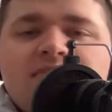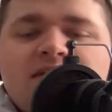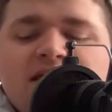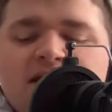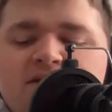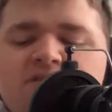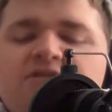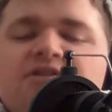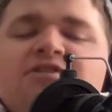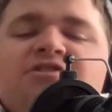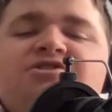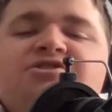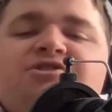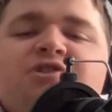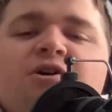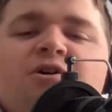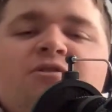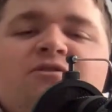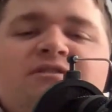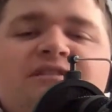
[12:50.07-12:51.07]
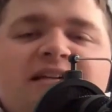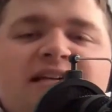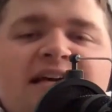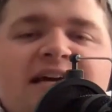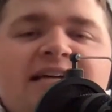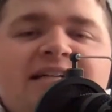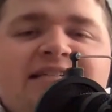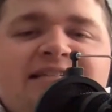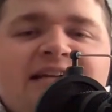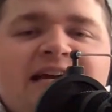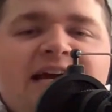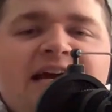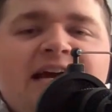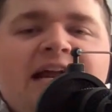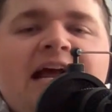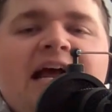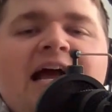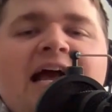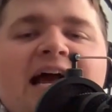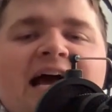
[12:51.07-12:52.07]
this shows that K-State
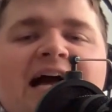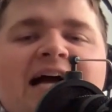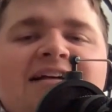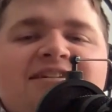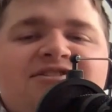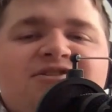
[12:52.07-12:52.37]
has